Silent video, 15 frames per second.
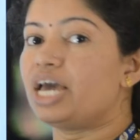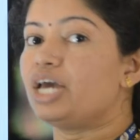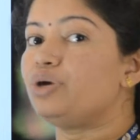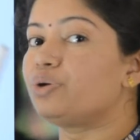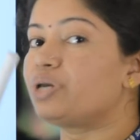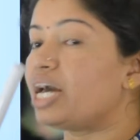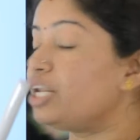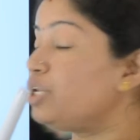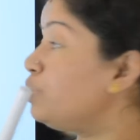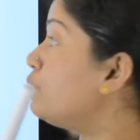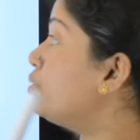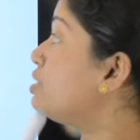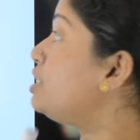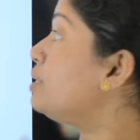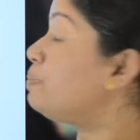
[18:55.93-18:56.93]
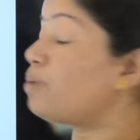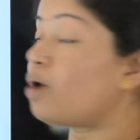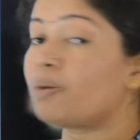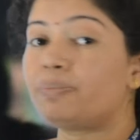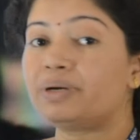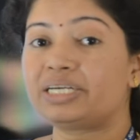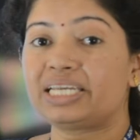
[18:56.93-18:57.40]
You can use the
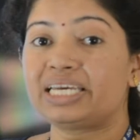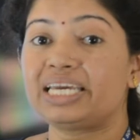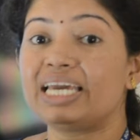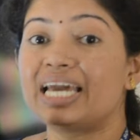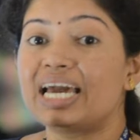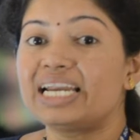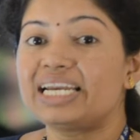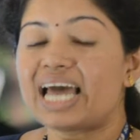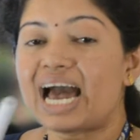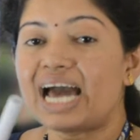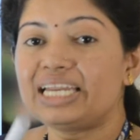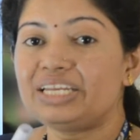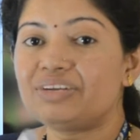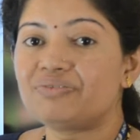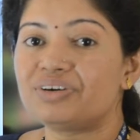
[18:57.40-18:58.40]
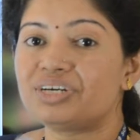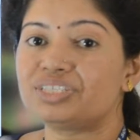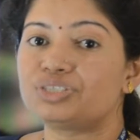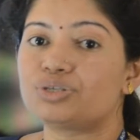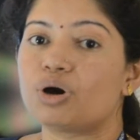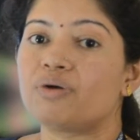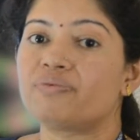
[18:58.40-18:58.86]
property tan
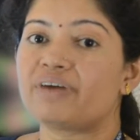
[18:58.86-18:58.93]
inverse of